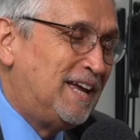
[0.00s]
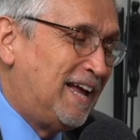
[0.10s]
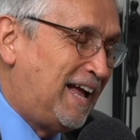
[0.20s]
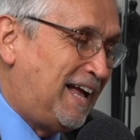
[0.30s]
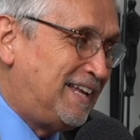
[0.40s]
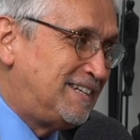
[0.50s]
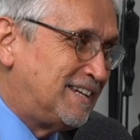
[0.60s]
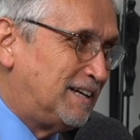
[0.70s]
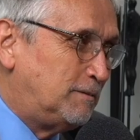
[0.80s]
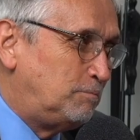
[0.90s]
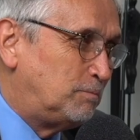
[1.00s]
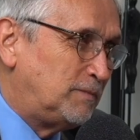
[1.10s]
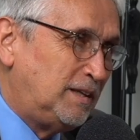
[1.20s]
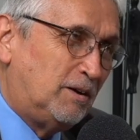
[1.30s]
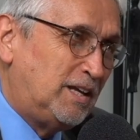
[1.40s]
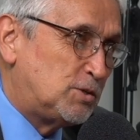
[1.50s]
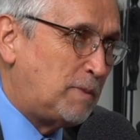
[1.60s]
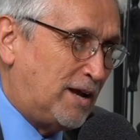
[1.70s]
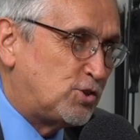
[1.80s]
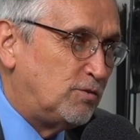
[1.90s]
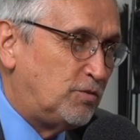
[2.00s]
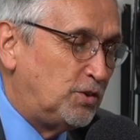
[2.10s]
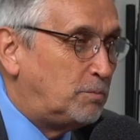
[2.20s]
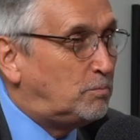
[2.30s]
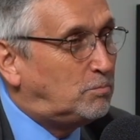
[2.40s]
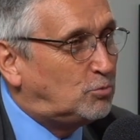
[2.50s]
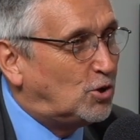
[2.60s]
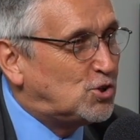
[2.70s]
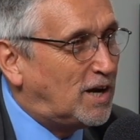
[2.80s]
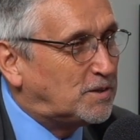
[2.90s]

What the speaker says: and his passion for the project.